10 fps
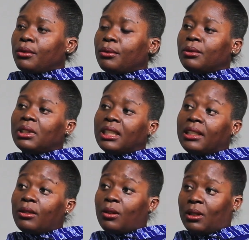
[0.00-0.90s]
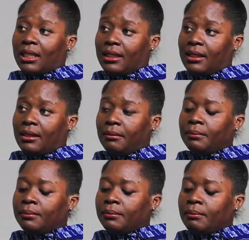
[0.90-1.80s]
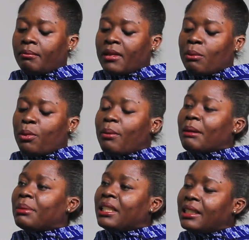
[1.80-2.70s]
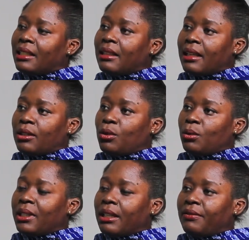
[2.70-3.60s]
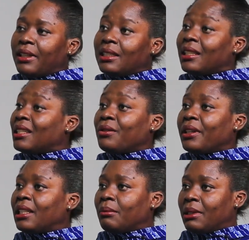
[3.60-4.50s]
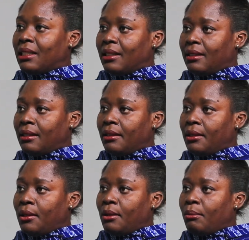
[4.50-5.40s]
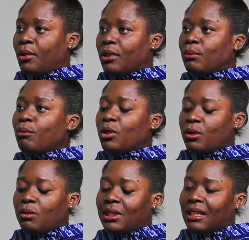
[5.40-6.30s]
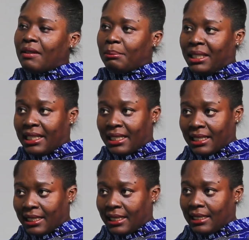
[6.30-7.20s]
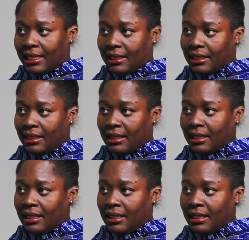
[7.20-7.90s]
school in August, probability that you will get funding is very limited, because most schools have application deadlines.